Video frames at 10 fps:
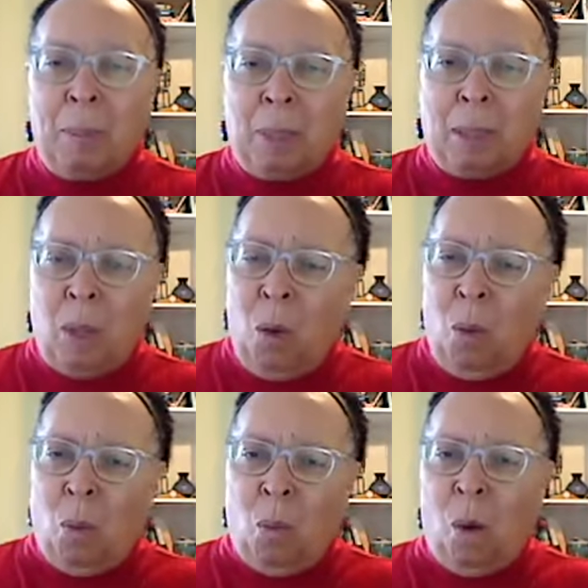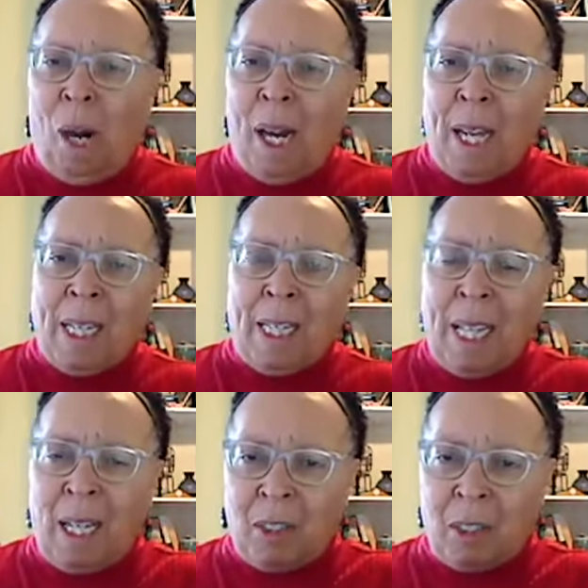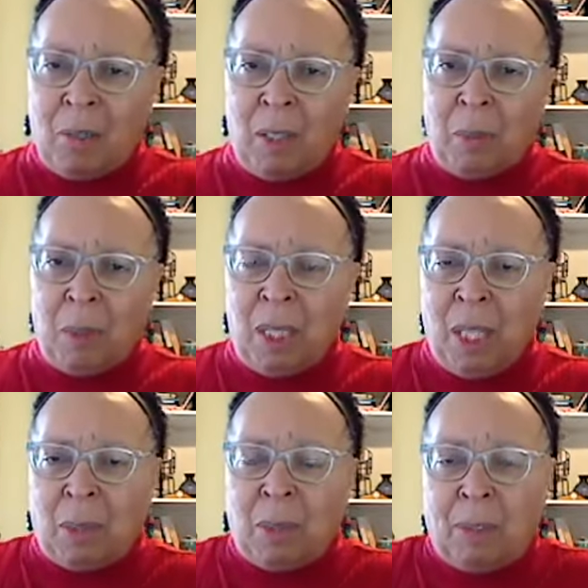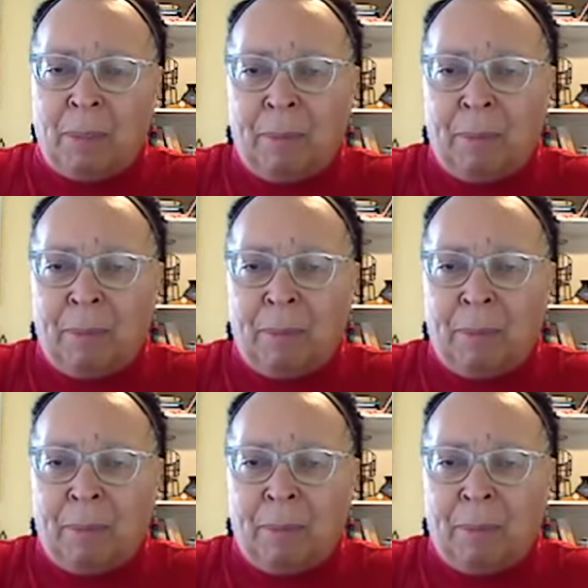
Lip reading: But why and how does it fit in with the others?